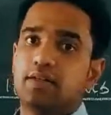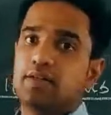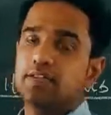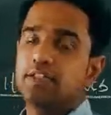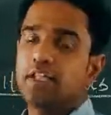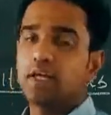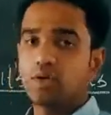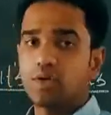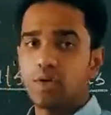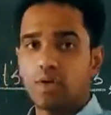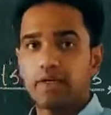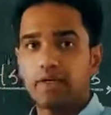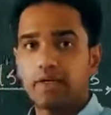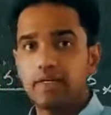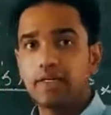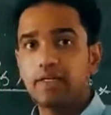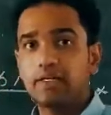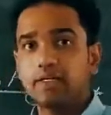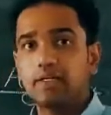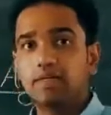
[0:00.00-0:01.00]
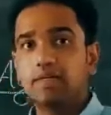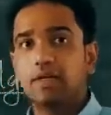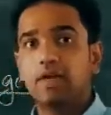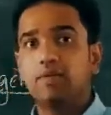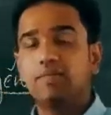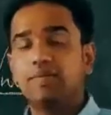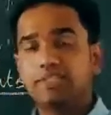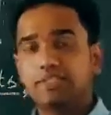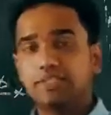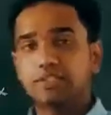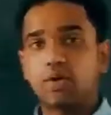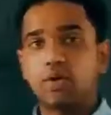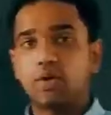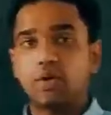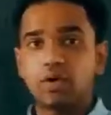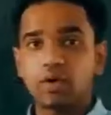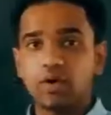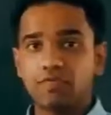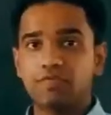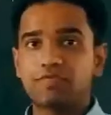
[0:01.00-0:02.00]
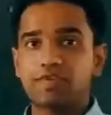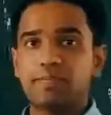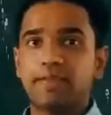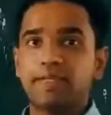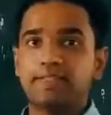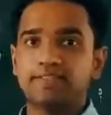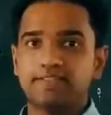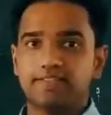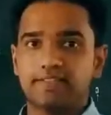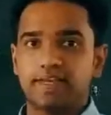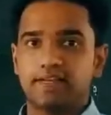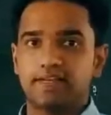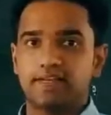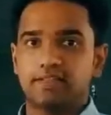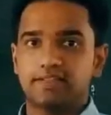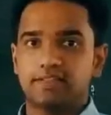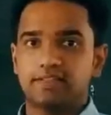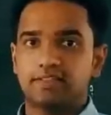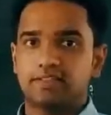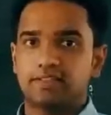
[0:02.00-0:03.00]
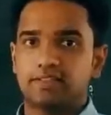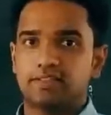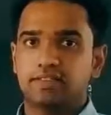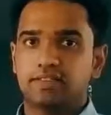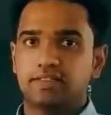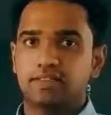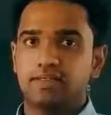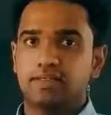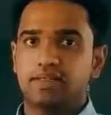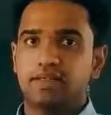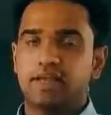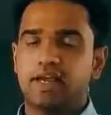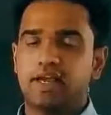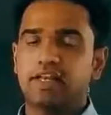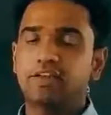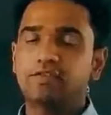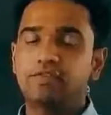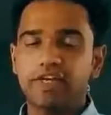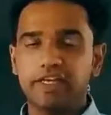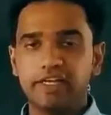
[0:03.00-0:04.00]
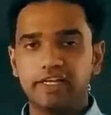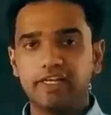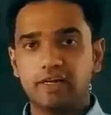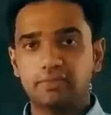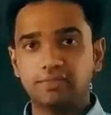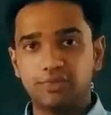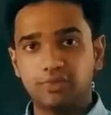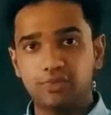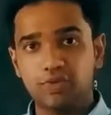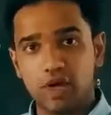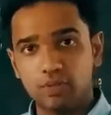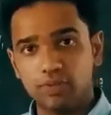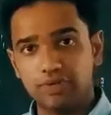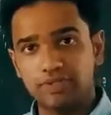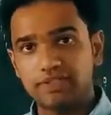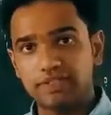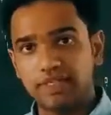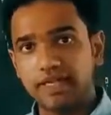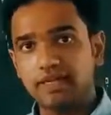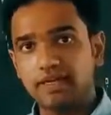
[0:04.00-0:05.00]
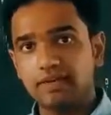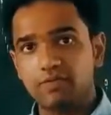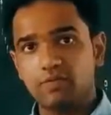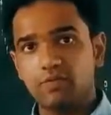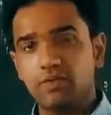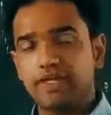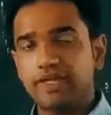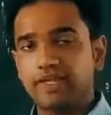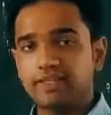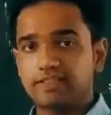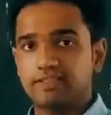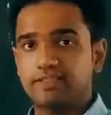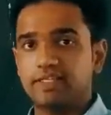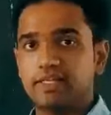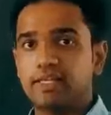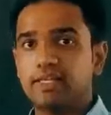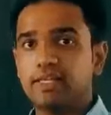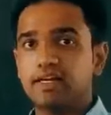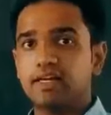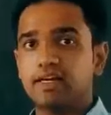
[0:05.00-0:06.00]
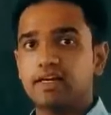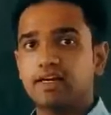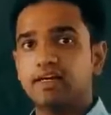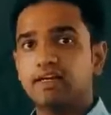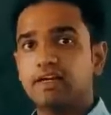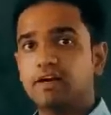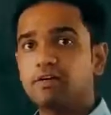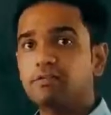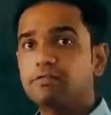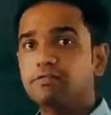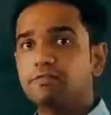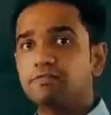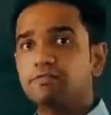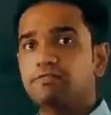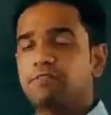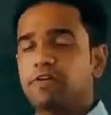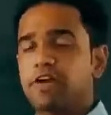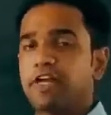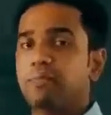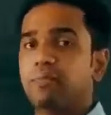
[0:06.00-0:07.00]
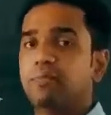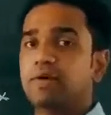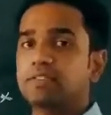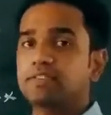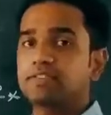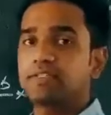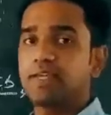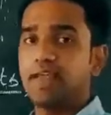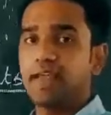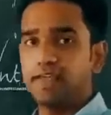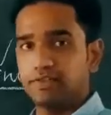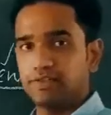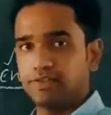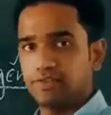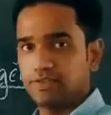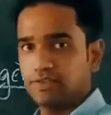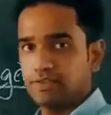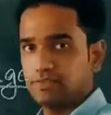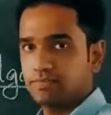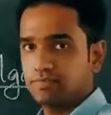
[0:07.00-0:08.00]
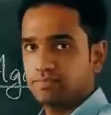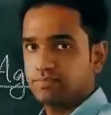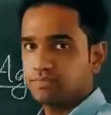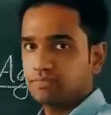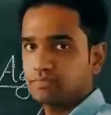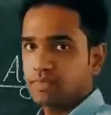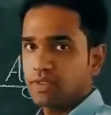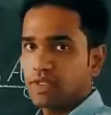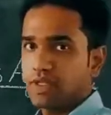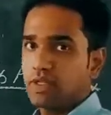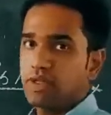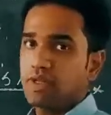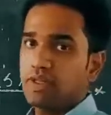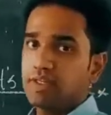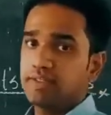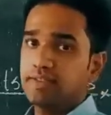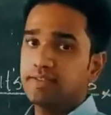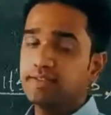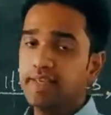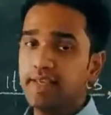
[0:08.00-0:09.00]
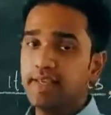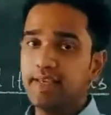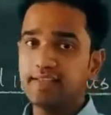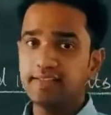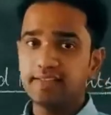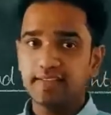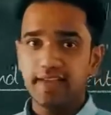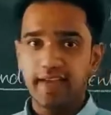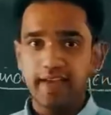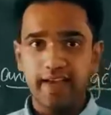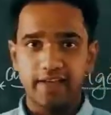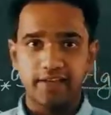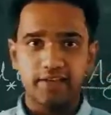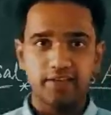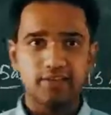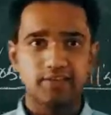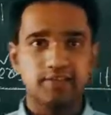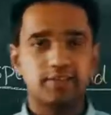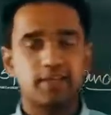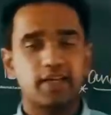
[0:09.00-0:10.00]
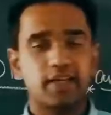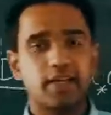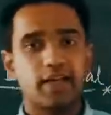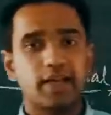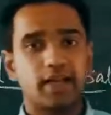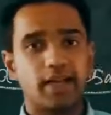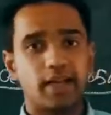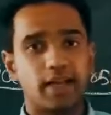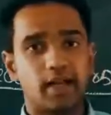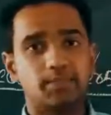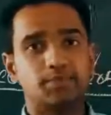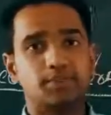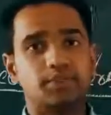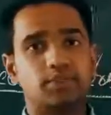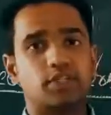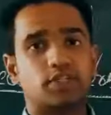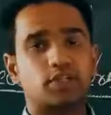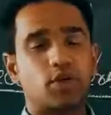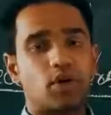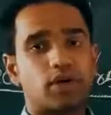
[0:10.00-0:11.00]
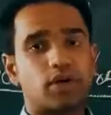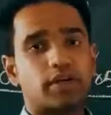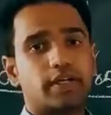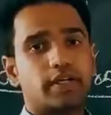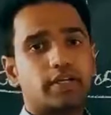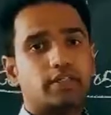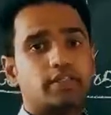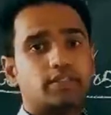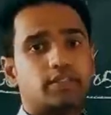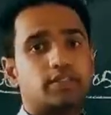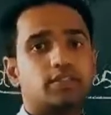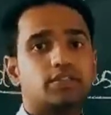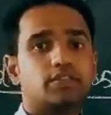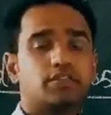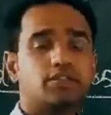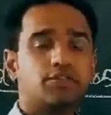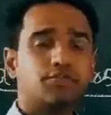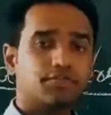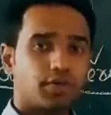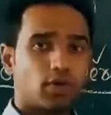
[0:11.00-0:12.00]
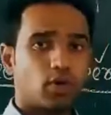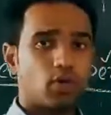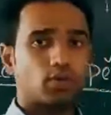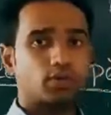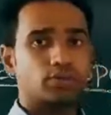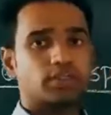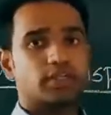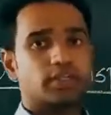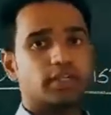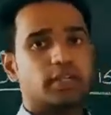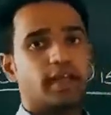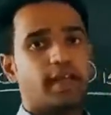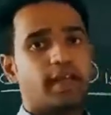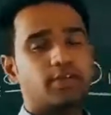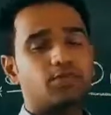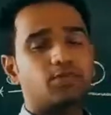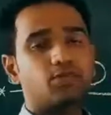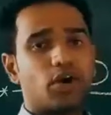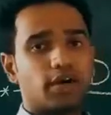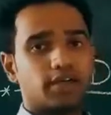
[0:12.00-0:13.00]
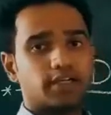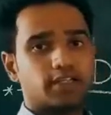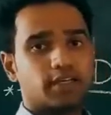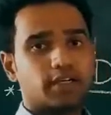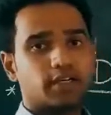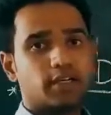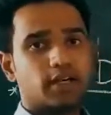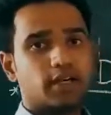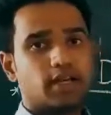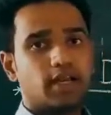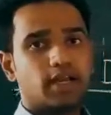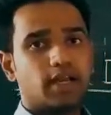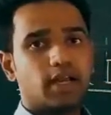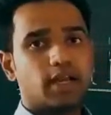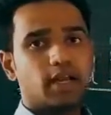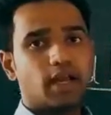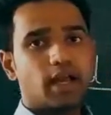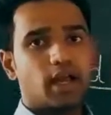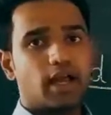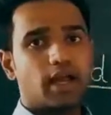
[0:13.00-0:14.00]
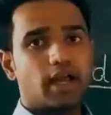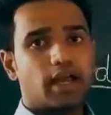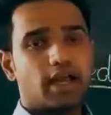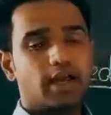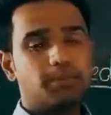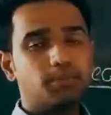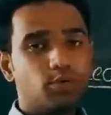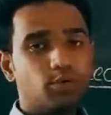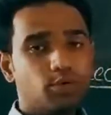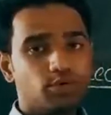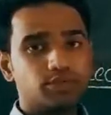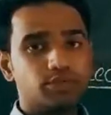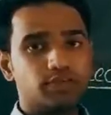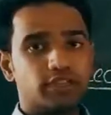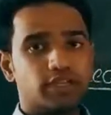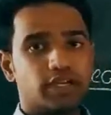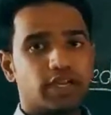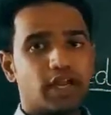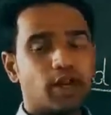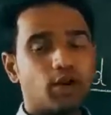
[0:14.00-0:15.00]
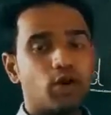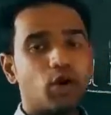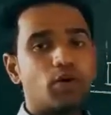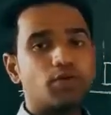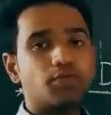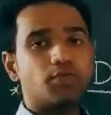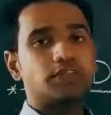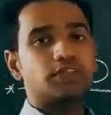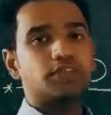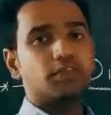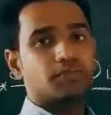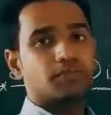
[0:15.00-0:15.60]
The coconut which is hollow from inside, and then when it comes to outside, we can see rough fibrous hairs. These hairs helps the coconut to float in water and moves along with the